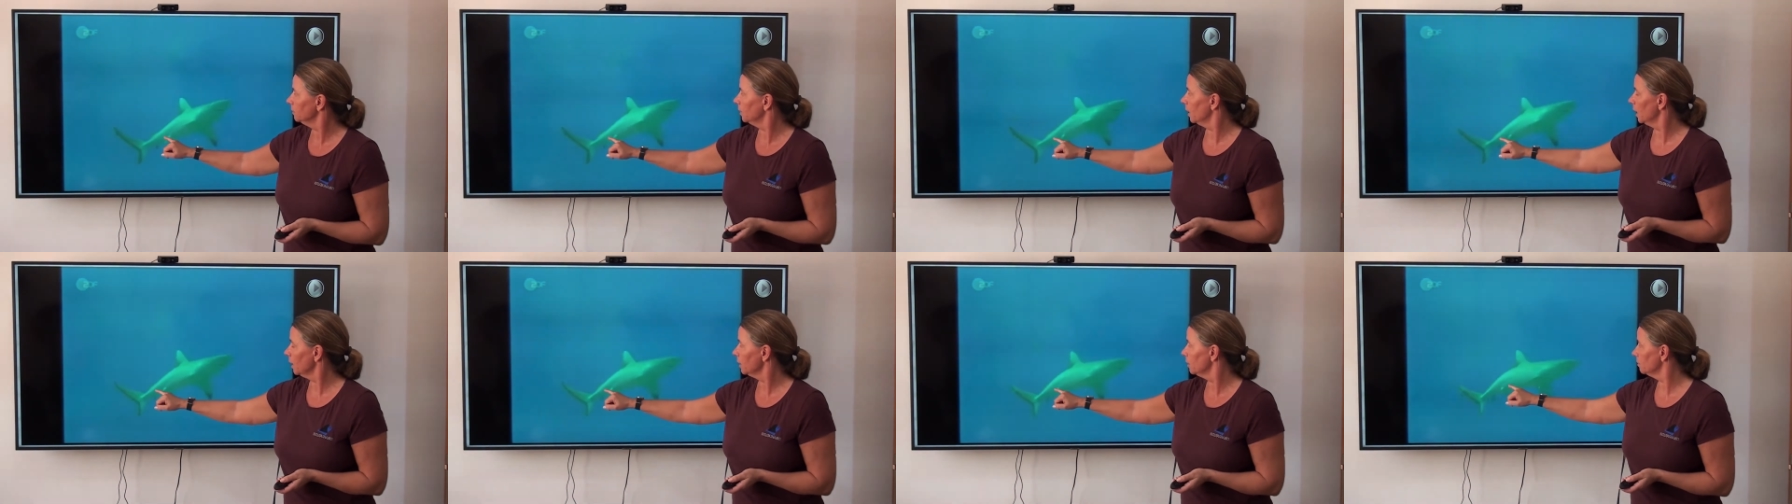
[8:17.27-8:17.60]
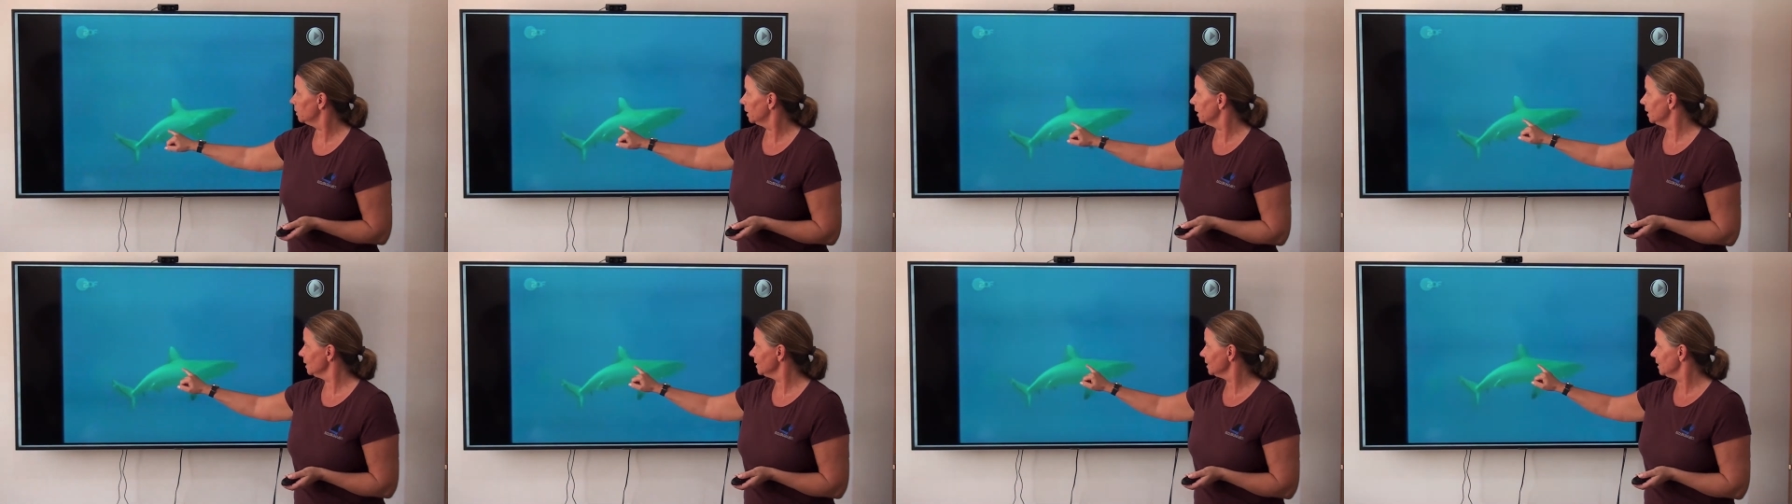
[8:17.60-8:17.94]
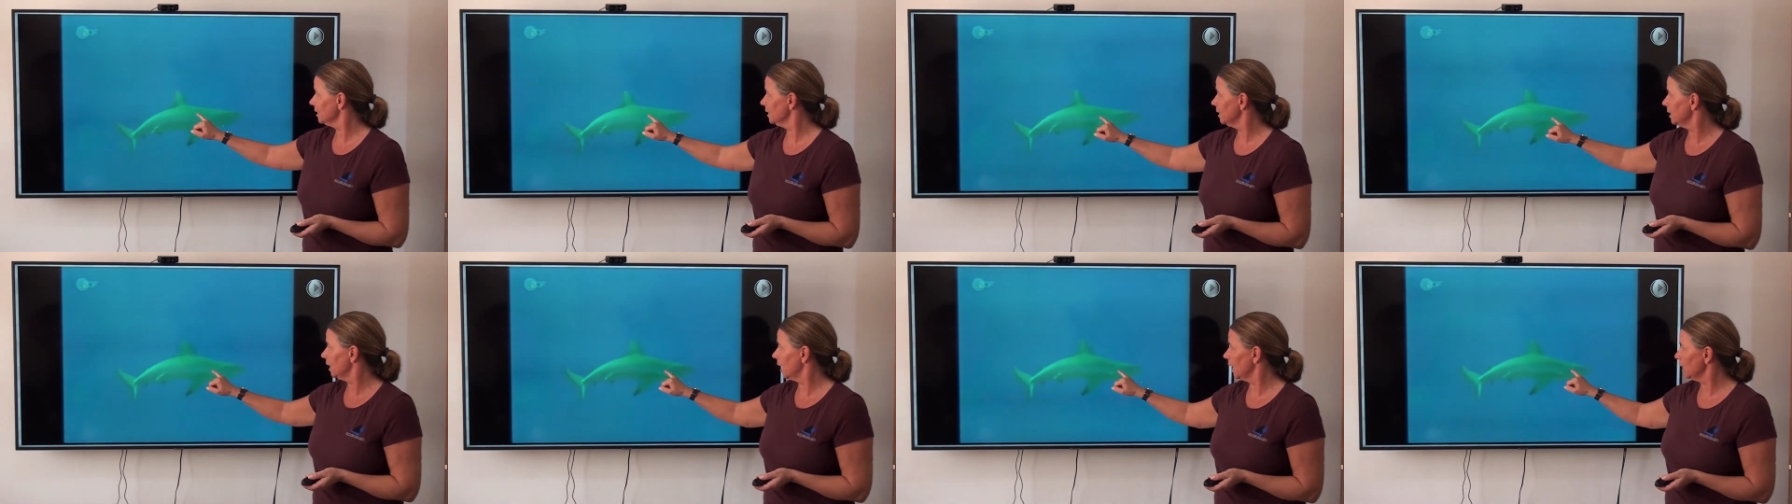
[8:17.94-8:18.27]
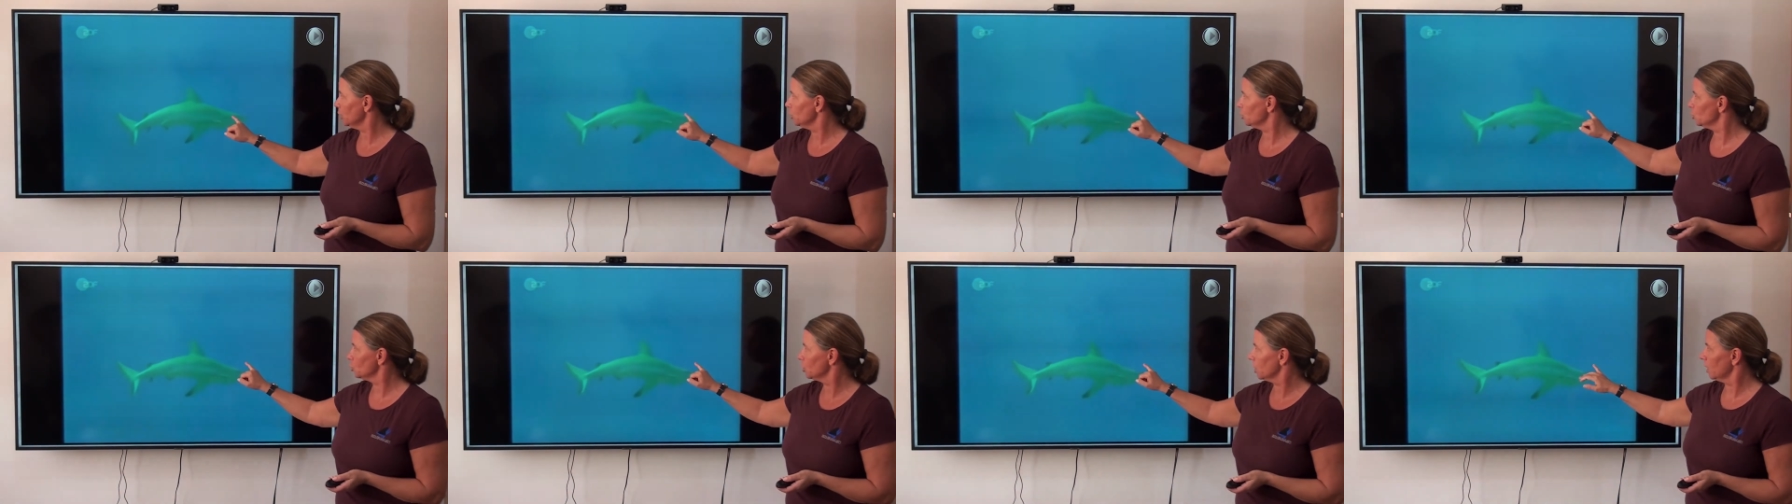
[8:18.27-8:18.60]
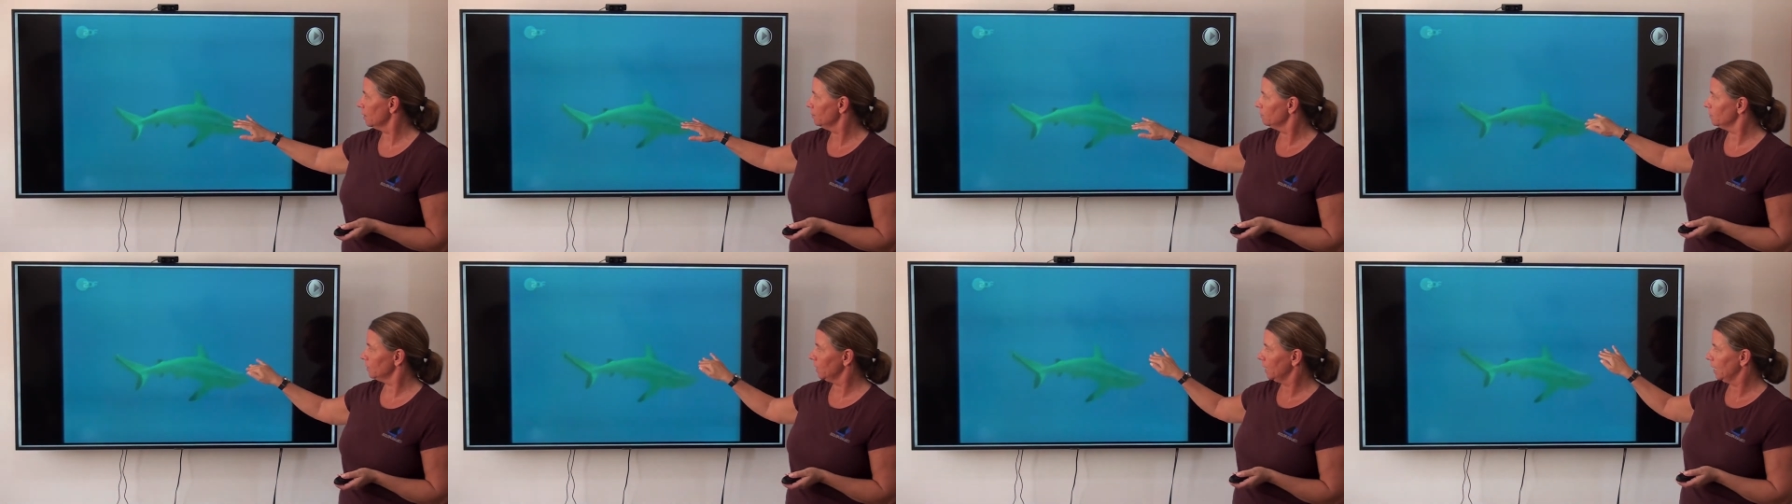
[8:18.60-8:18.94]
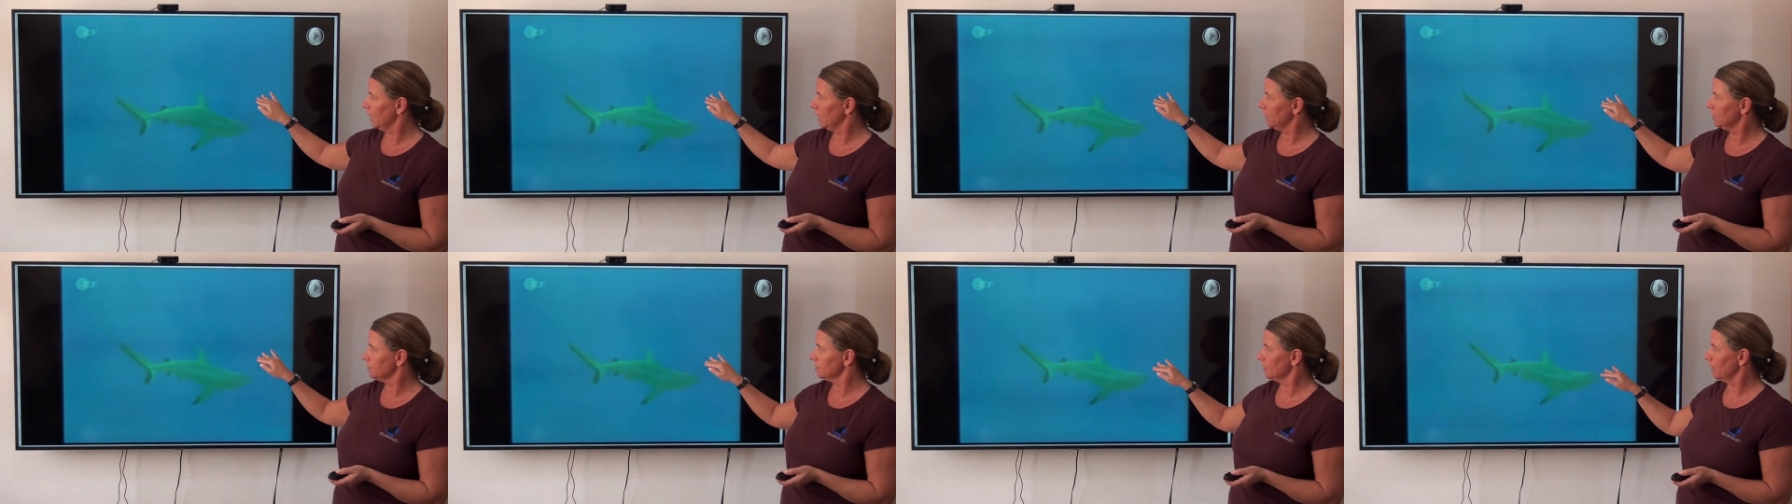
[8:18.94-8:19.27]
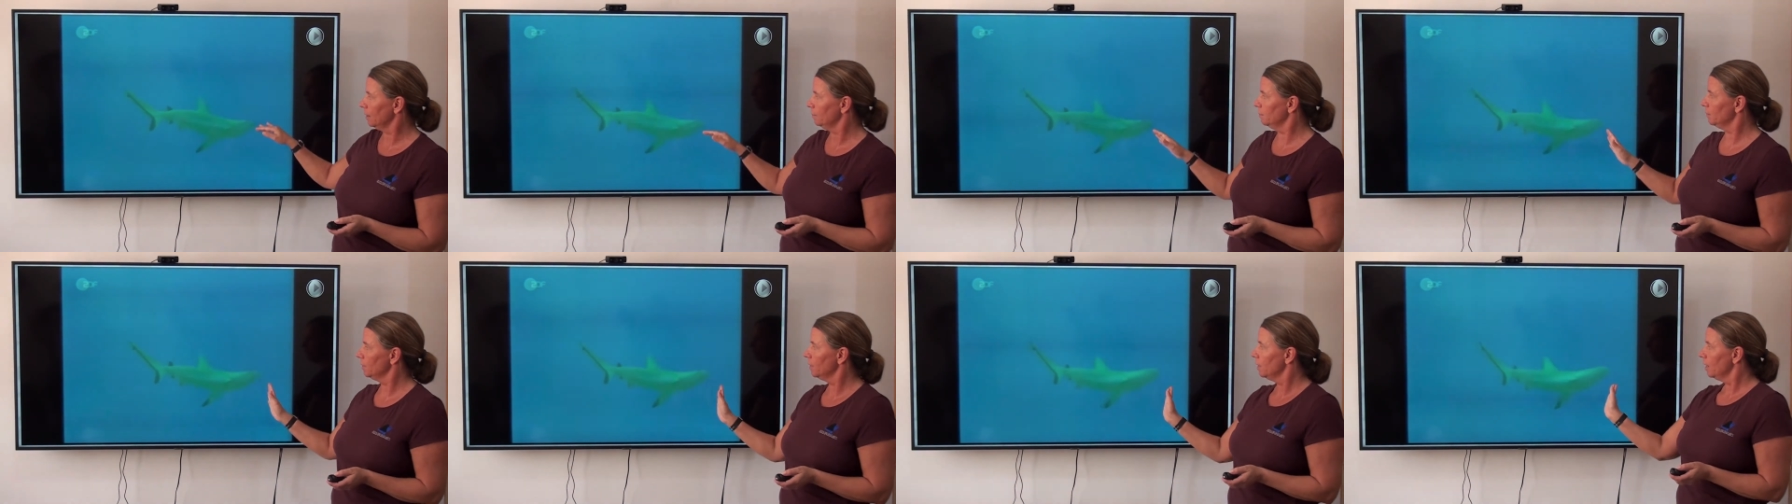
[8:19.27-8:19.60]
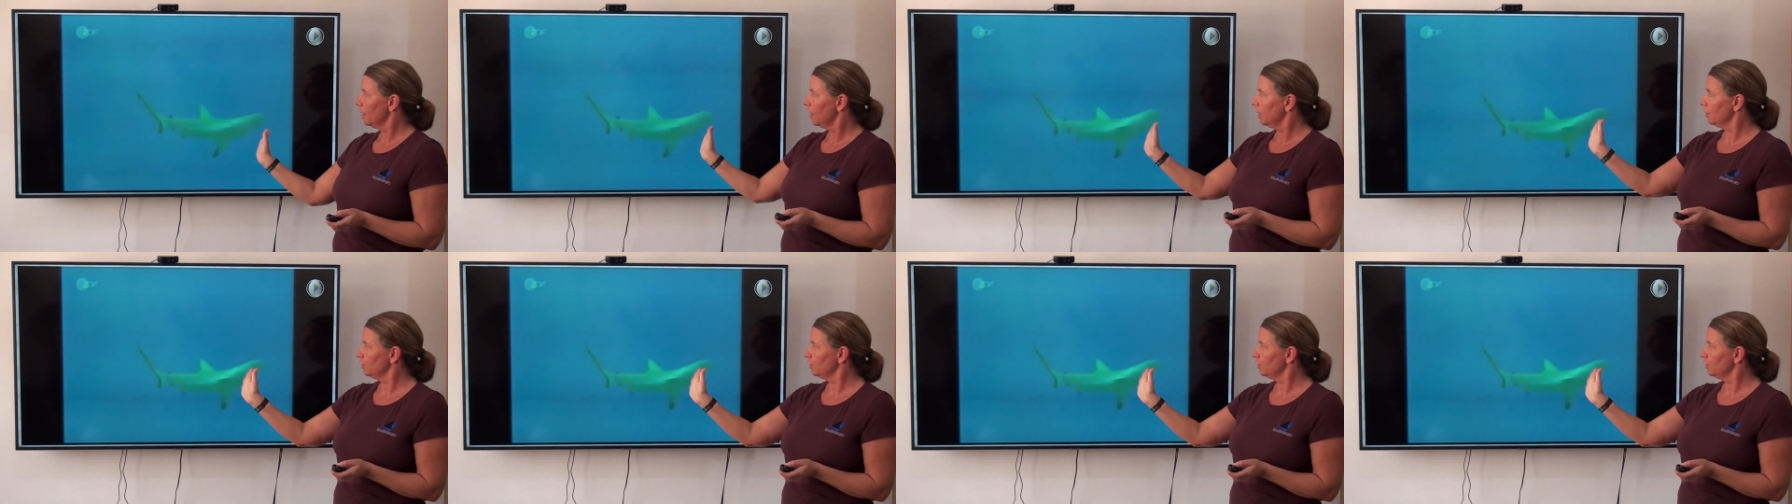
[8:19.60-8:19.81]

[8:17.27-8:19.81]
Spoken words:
Yeah, the body's in an S shape, the head is up,